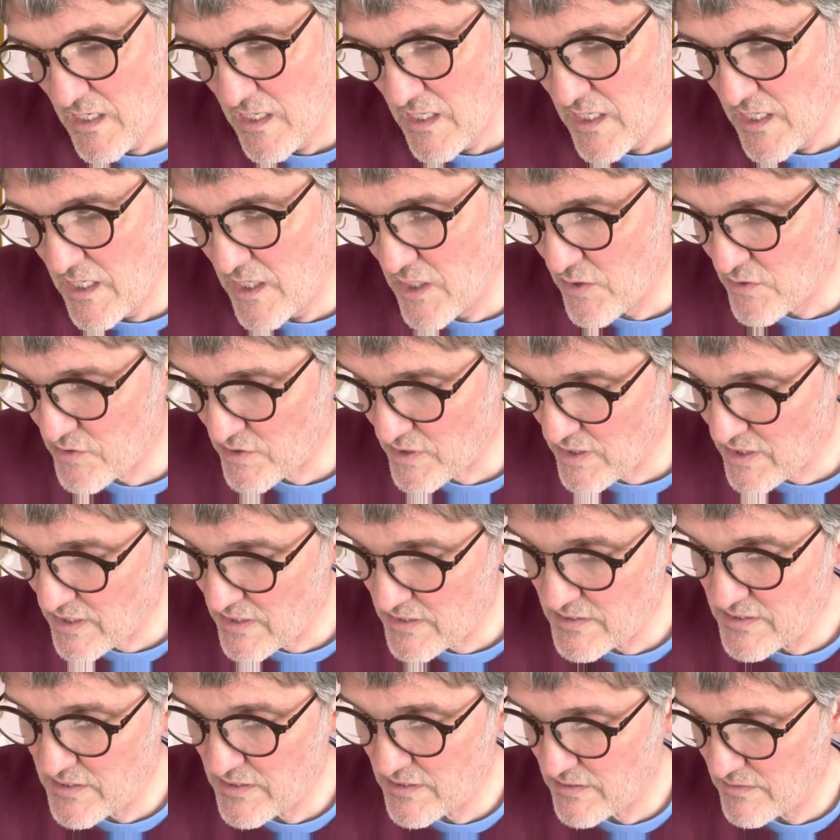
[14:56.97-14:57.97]
He goes
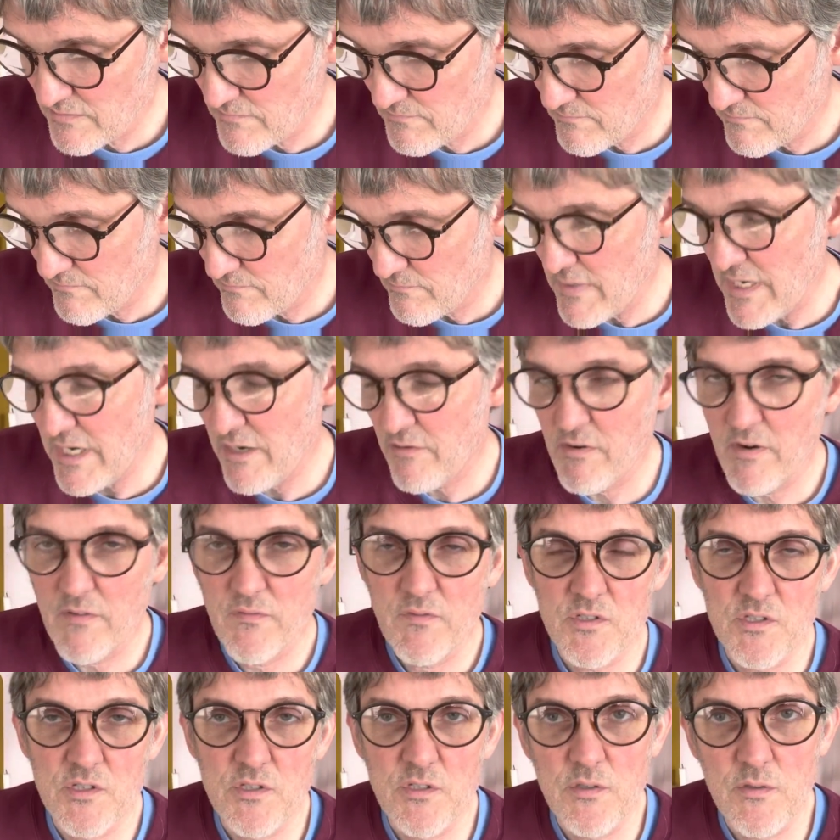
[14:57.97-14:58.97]
on to make
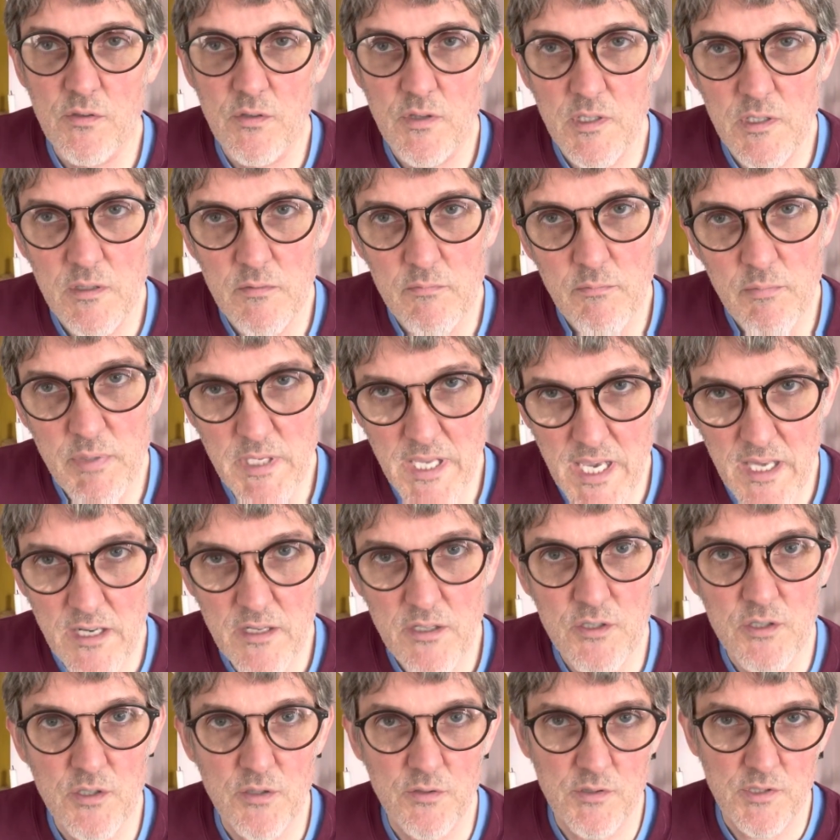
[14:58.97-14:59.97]
reference to the
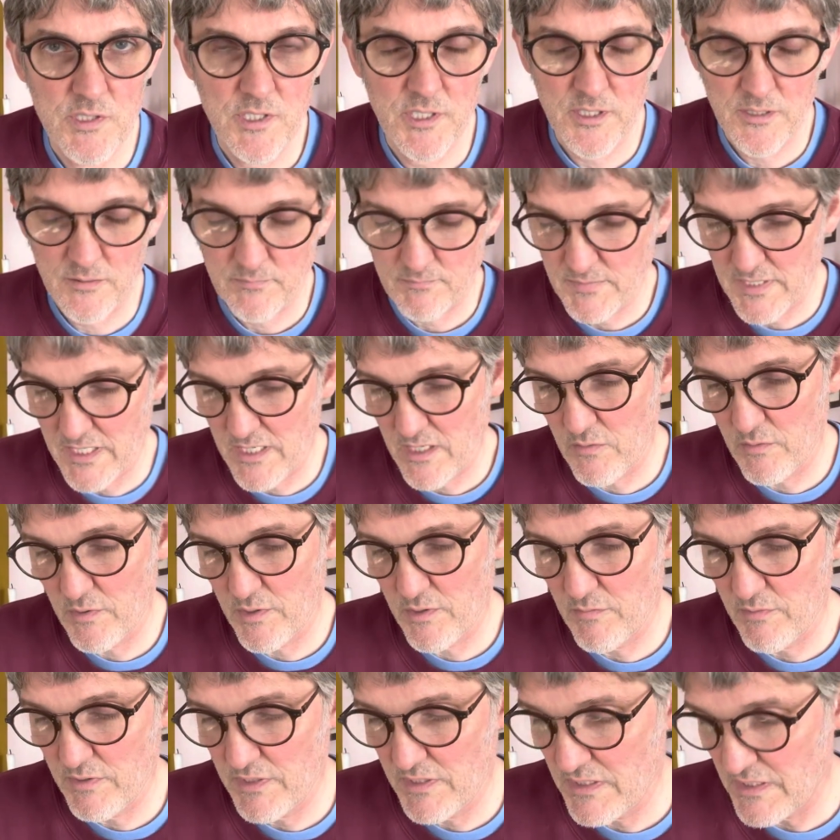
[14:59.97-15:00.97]
Beatitudes here, and I want
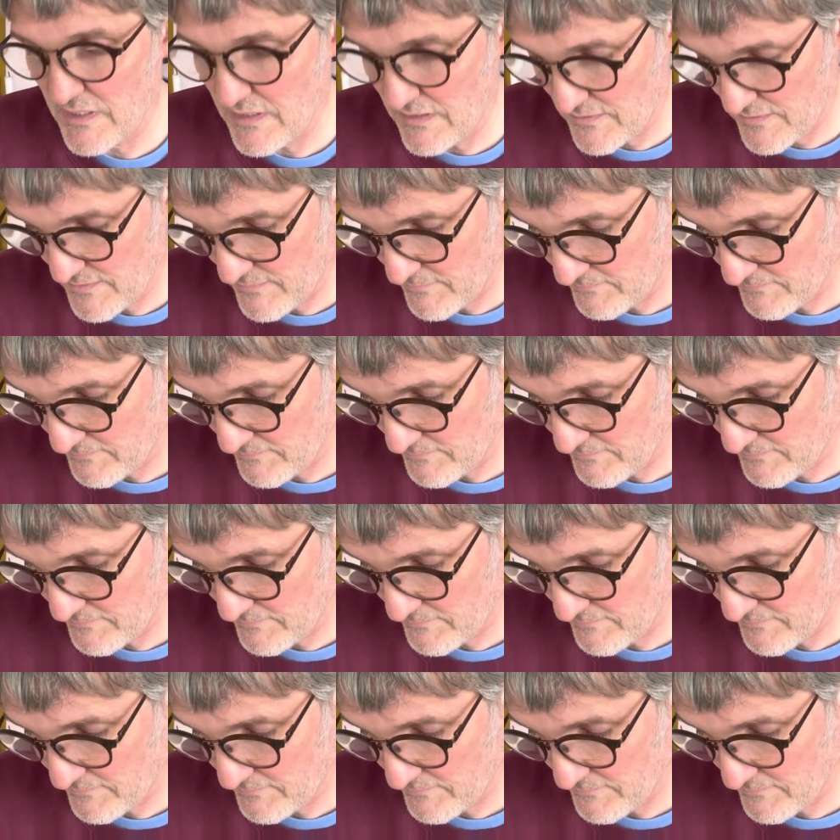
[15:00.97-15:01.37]
to read this.